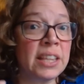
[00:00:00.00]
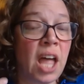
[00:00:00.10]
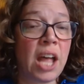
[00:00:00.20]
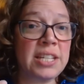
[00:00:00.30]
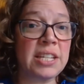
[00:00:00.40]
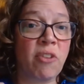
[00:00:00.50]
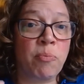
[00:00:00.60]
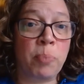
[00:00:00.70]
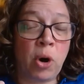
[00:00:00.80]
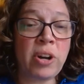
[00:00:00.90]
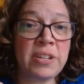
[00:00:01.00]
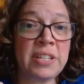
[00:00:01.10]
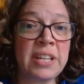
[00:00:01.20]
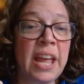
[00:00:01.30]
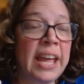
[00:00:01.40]
and lots of
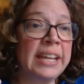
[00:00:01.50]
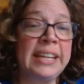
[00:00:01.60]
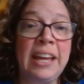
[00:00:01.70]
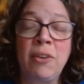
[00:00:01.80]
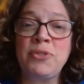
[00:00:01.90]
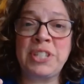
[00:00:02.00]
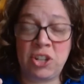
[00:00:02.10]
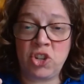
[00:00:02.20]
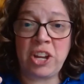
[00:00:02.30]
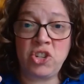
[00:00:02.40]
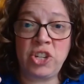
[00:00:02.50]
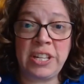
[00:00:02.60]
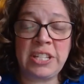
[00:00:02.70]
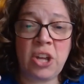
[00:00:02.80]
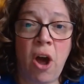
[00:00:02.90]
books give suggestions